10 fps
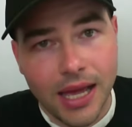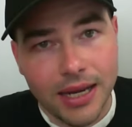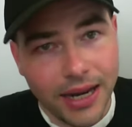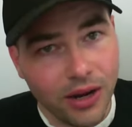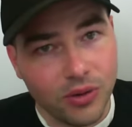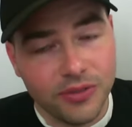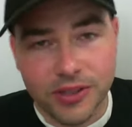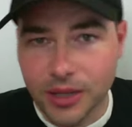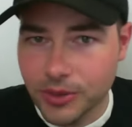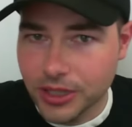Now, if the
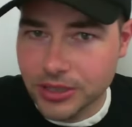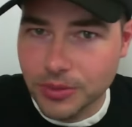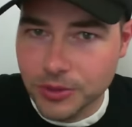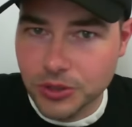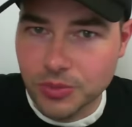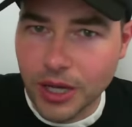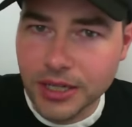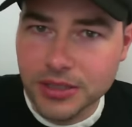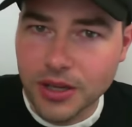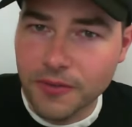ambient air temperature is
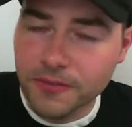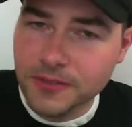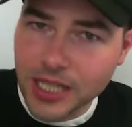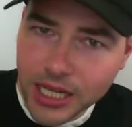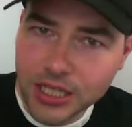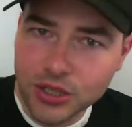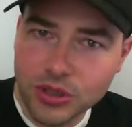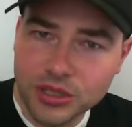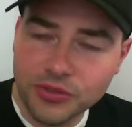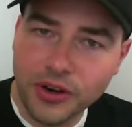minus 10
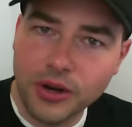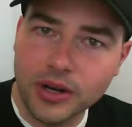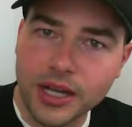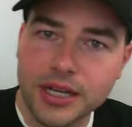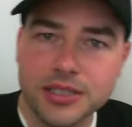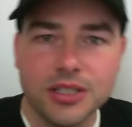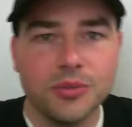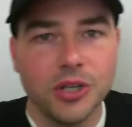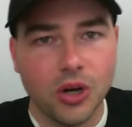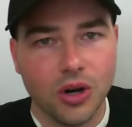degrees Fahrenheit, it's going to
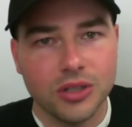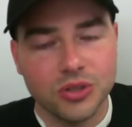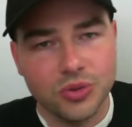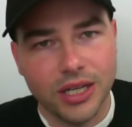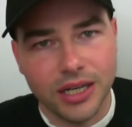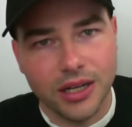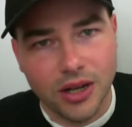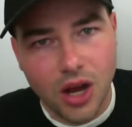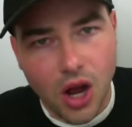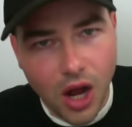be hard to get it
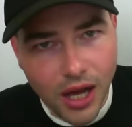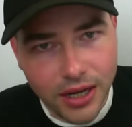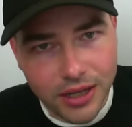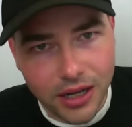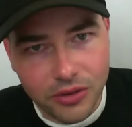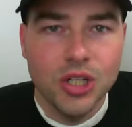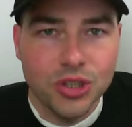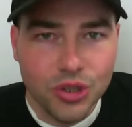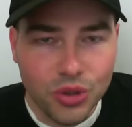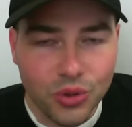hot enough
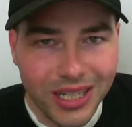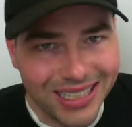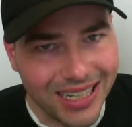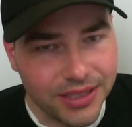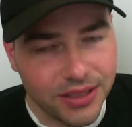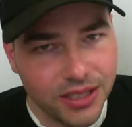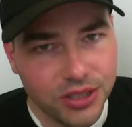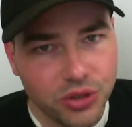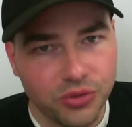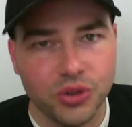to ignite the
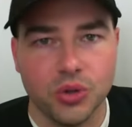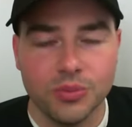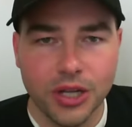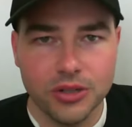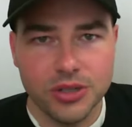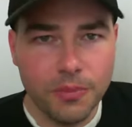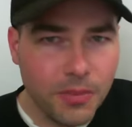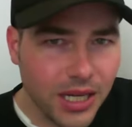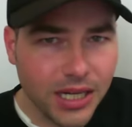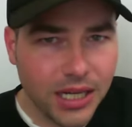diesel fuel. Now, there's
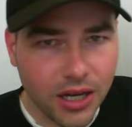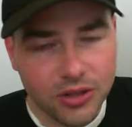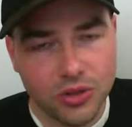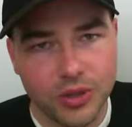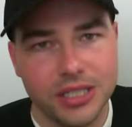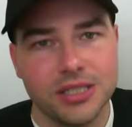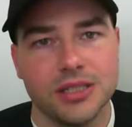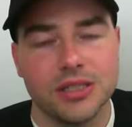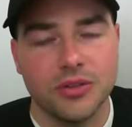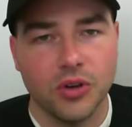many other
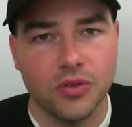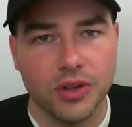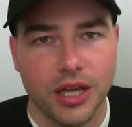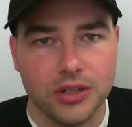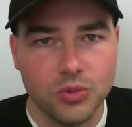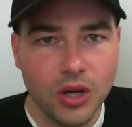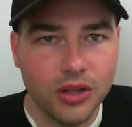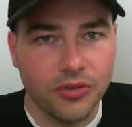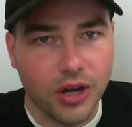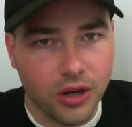reasons involved in that as well. They
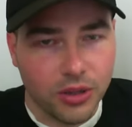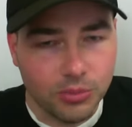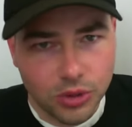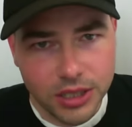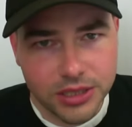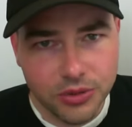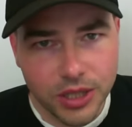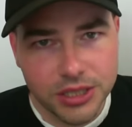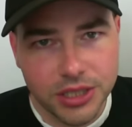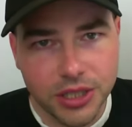have higher compression
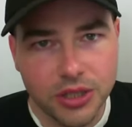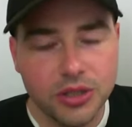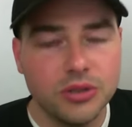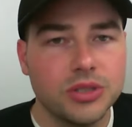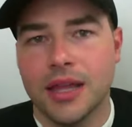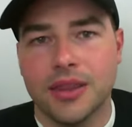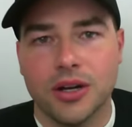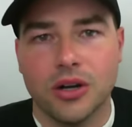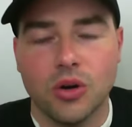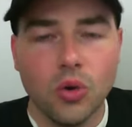ratios.
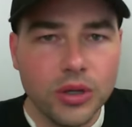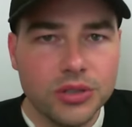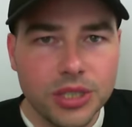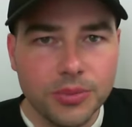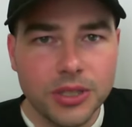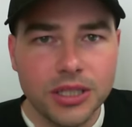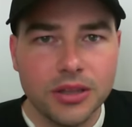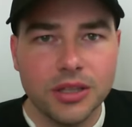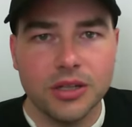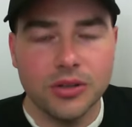Their oil's typically
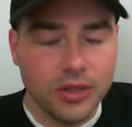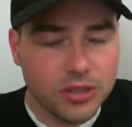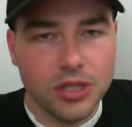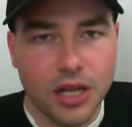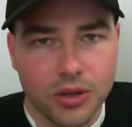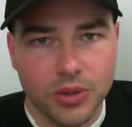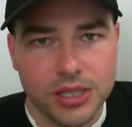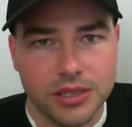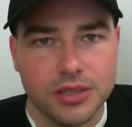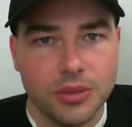thicker. There's a lot of
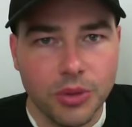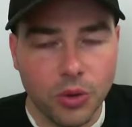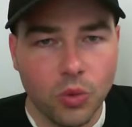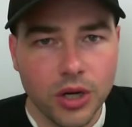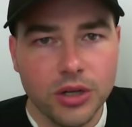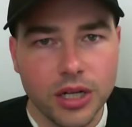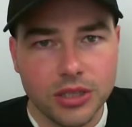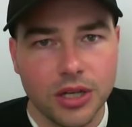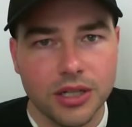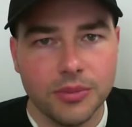reasons, but we're not
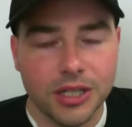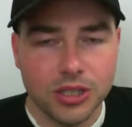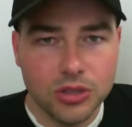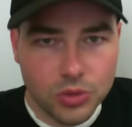talking about those.